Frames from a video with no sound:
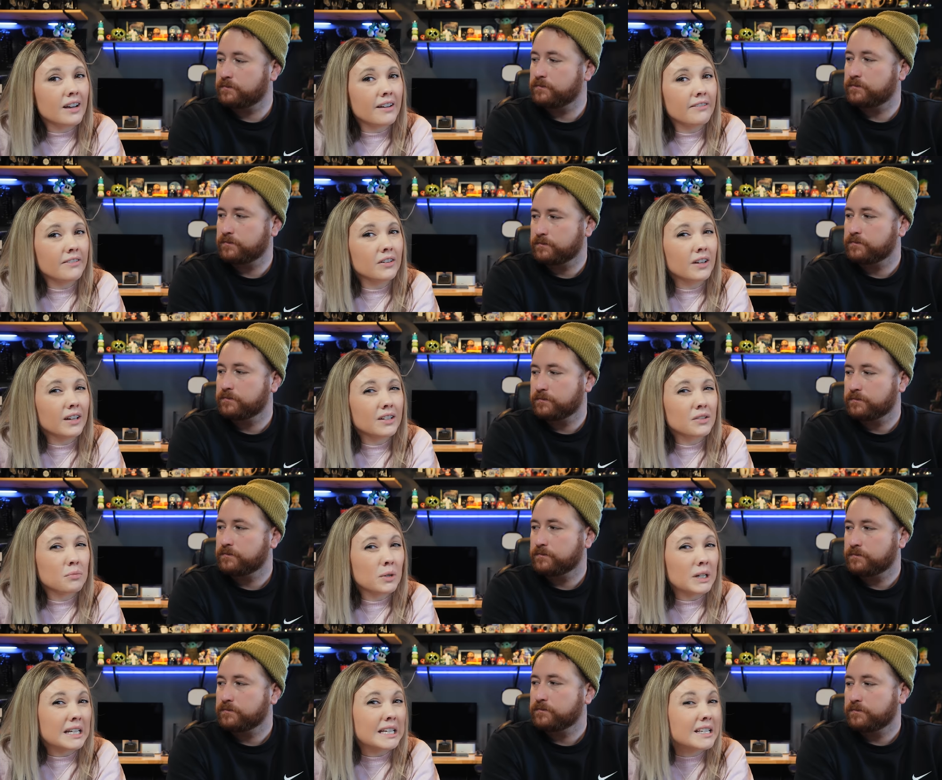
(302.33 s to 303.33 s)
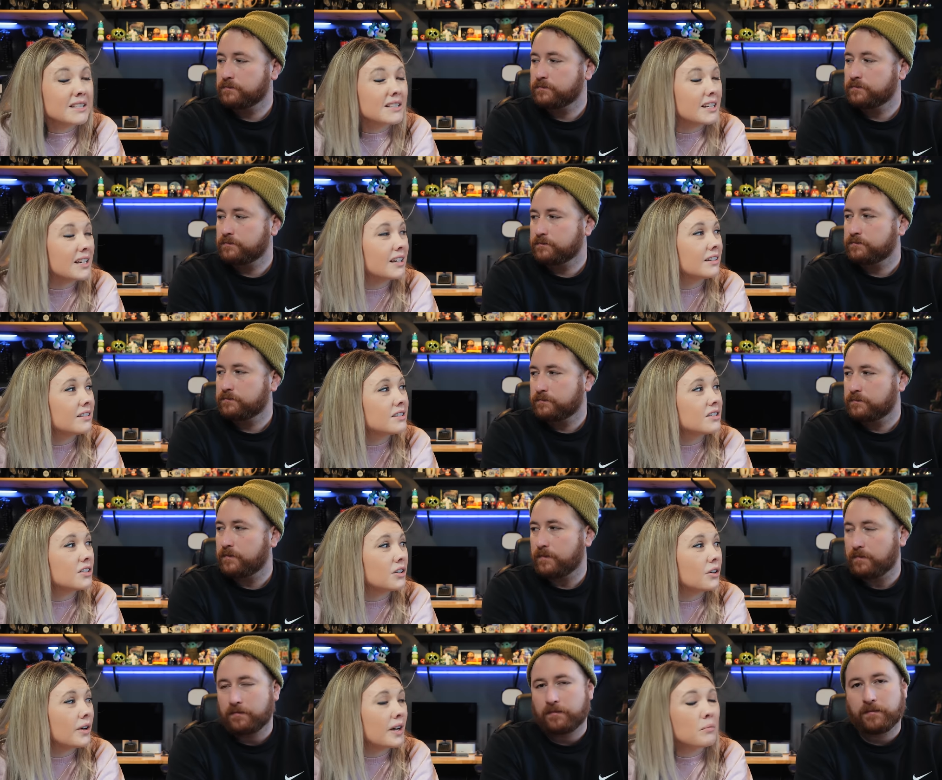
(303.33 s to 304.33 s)
Speaker 1: I feel like it's pretty easy to
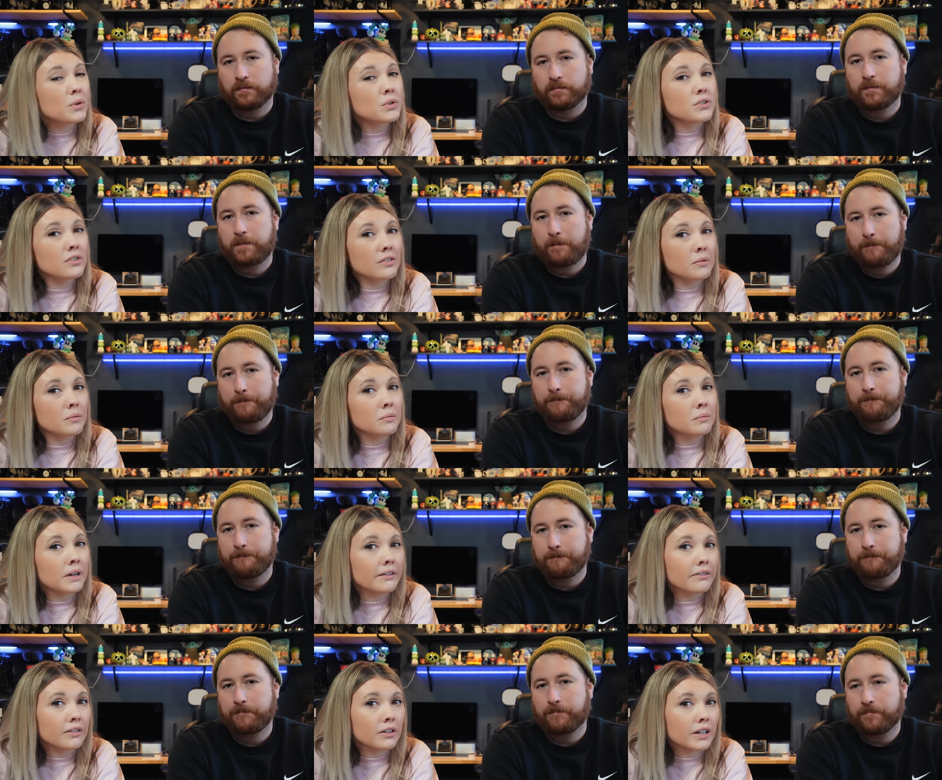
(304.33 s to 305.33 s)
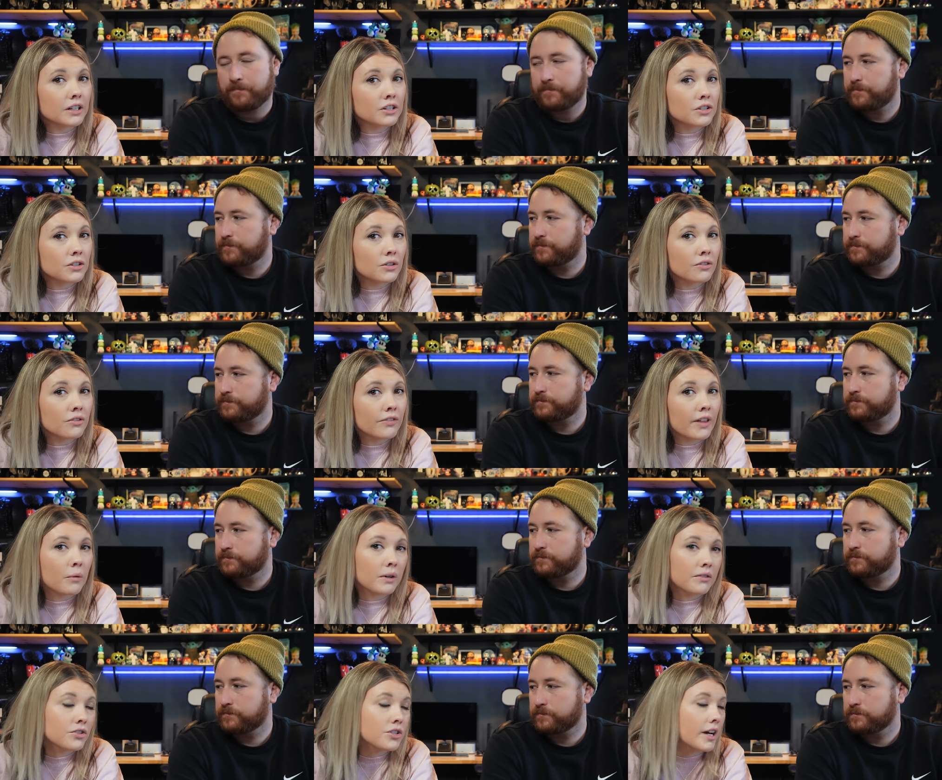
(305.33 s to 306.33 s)
do, and most of them I feel like do that
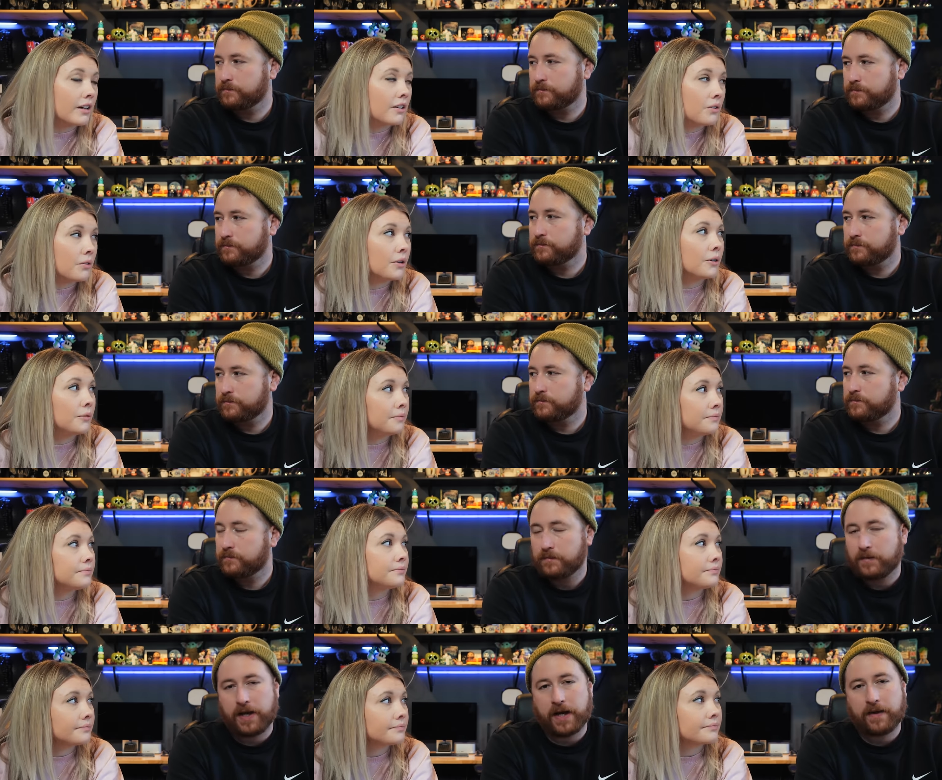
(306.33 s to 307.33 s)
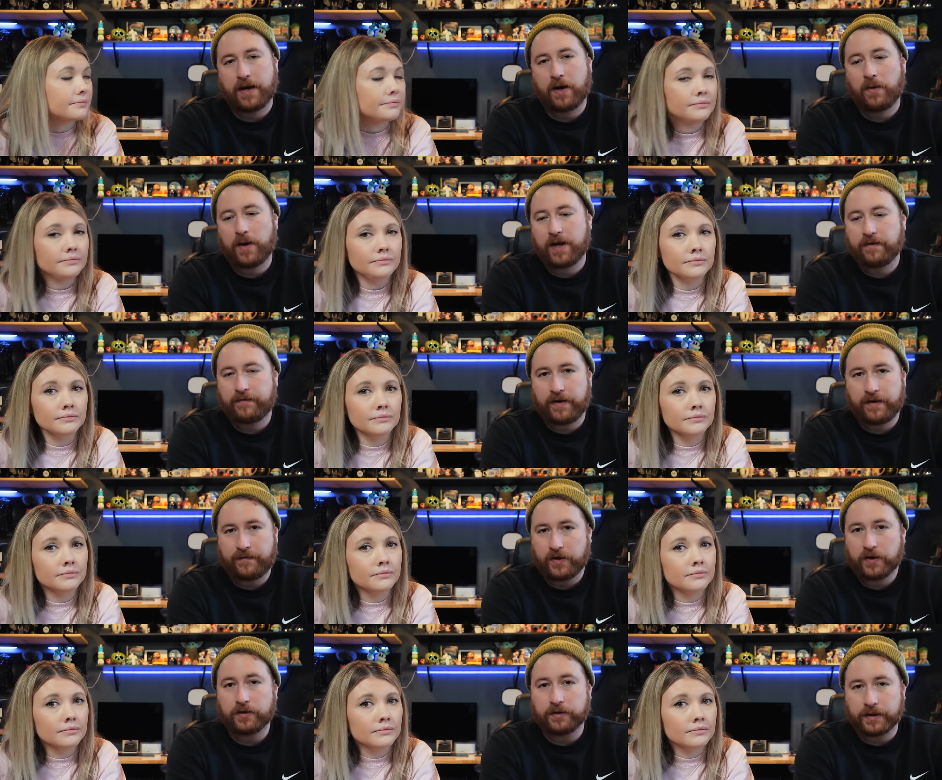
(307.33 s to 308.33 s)
we've checked through.
Speaker 2: Yeah, that way if if
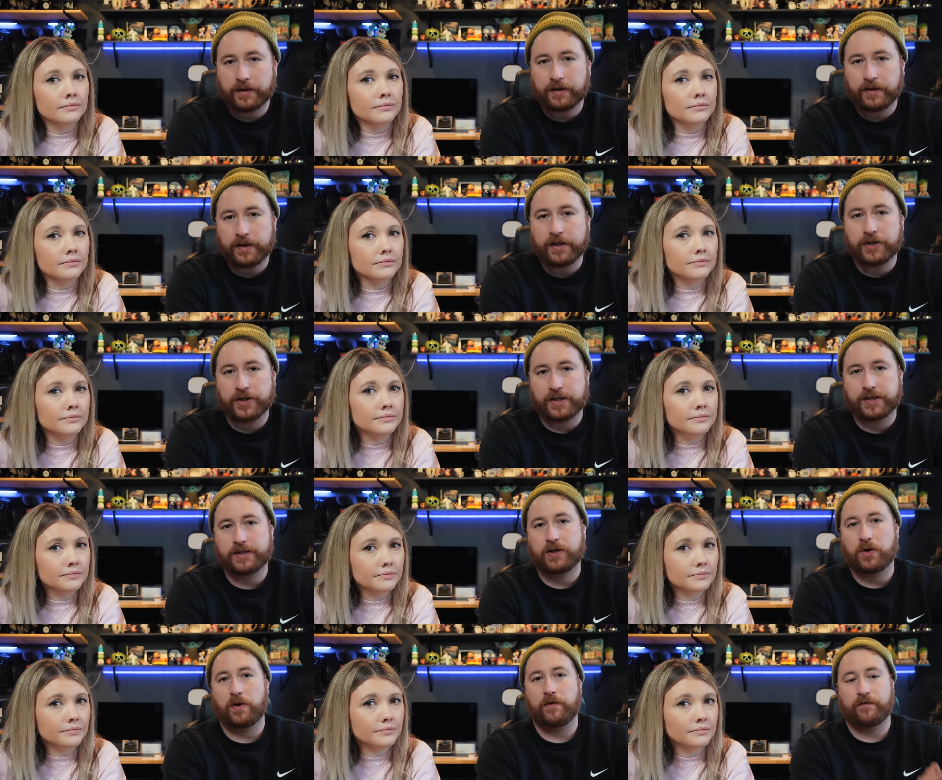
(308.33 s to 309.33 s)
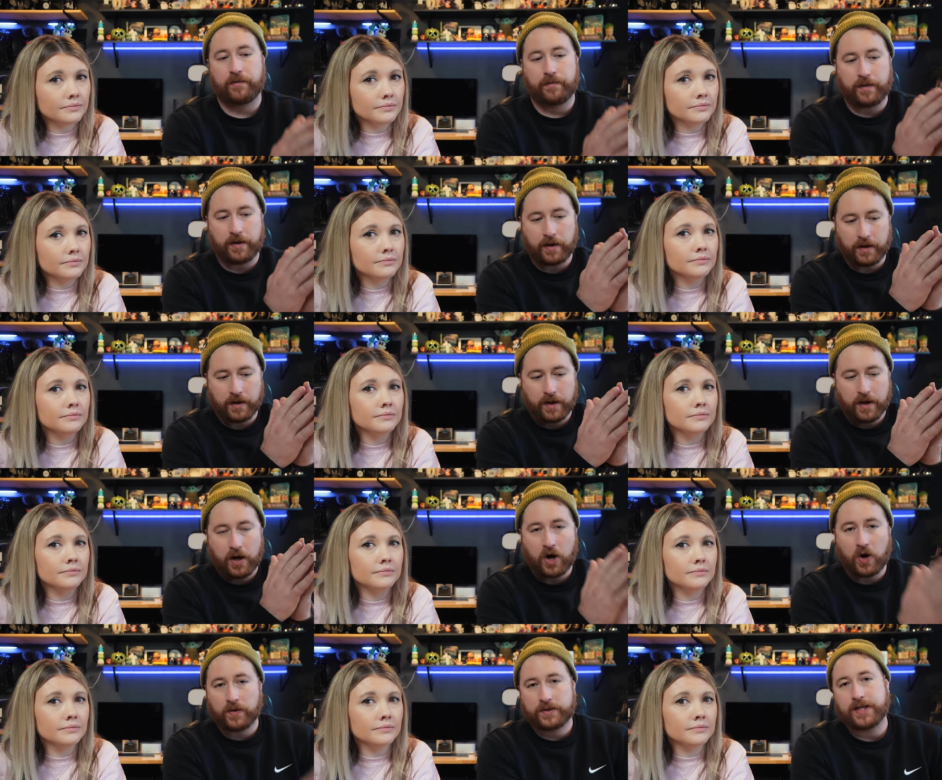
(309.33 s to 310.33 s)
you're literally just going from the
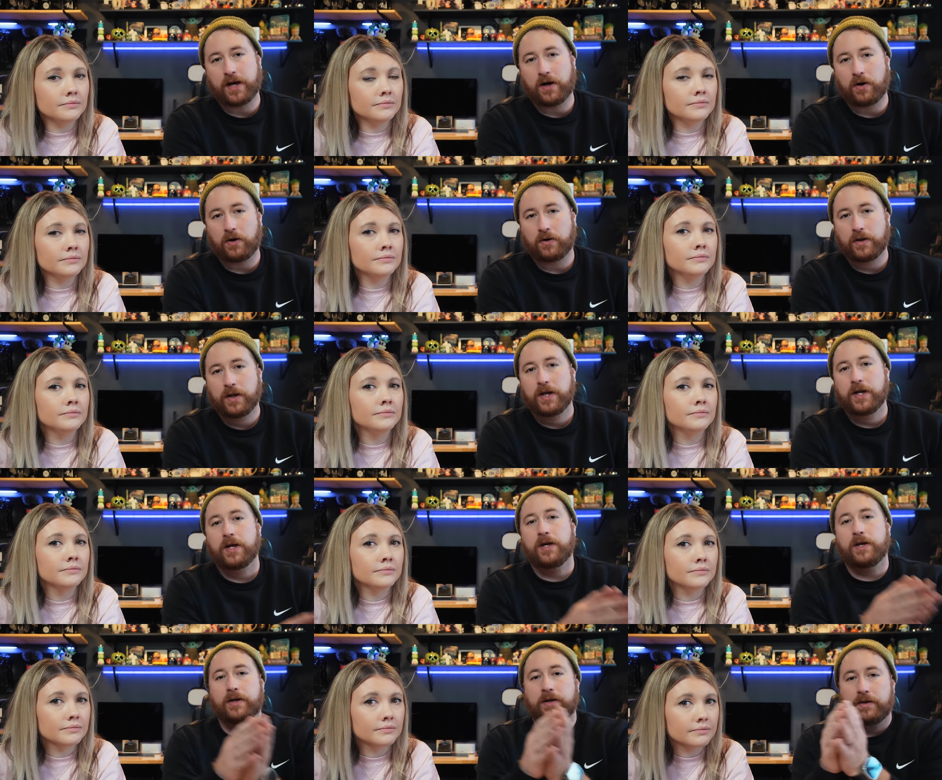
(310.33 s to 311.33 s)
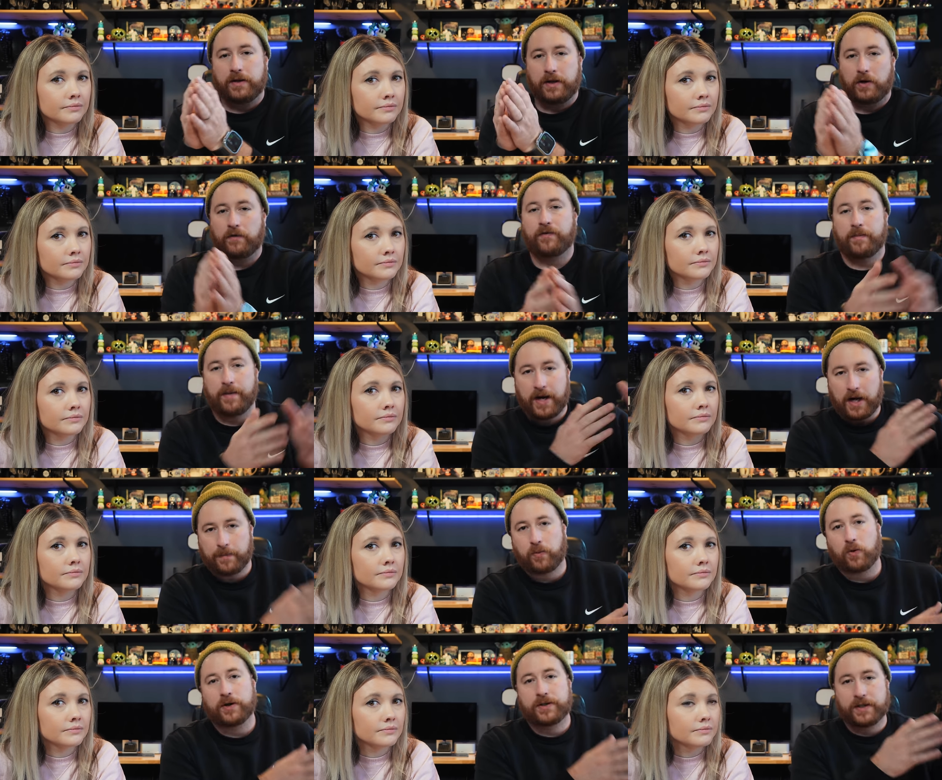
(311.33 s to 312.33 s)
hotel, you know, from the
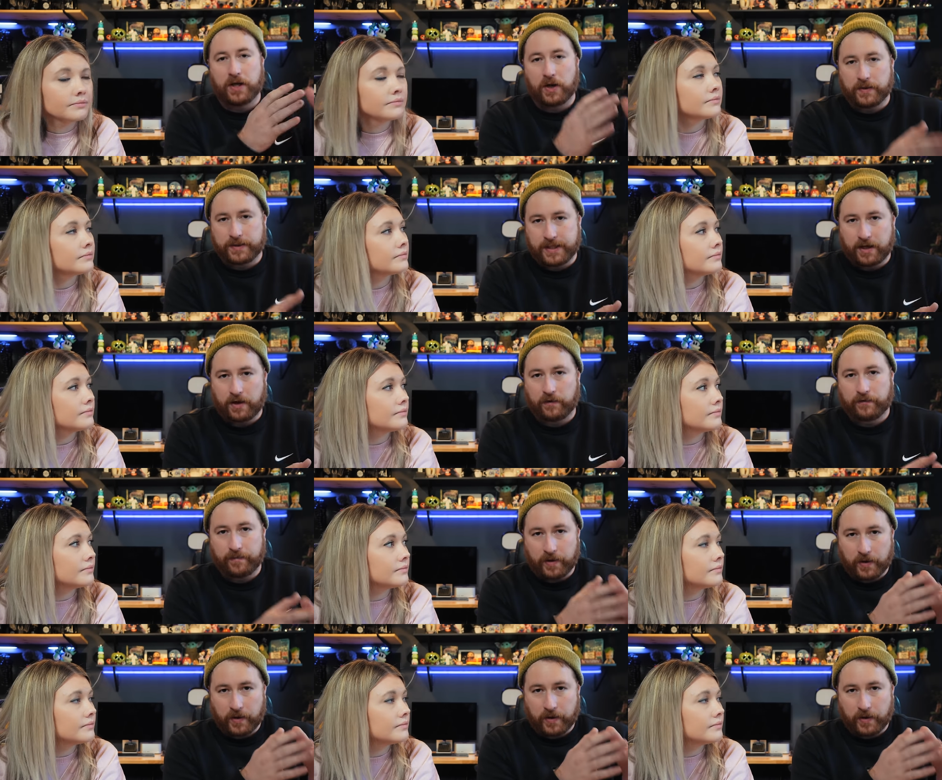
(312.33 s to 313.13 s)
airport to the hotel, from